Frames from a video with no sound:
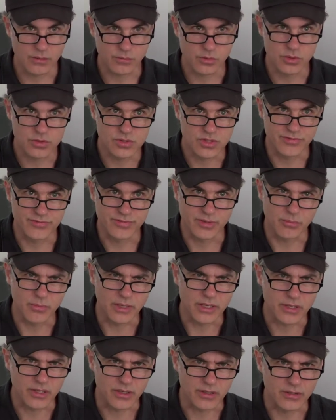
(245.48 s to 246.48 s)
who's the
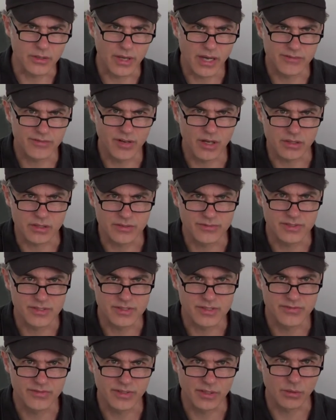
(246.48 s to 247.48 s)
filmmaker? You have all of
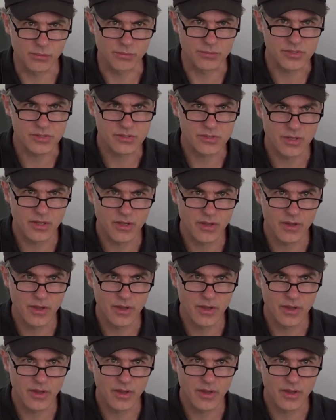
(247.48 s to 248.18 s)
his films.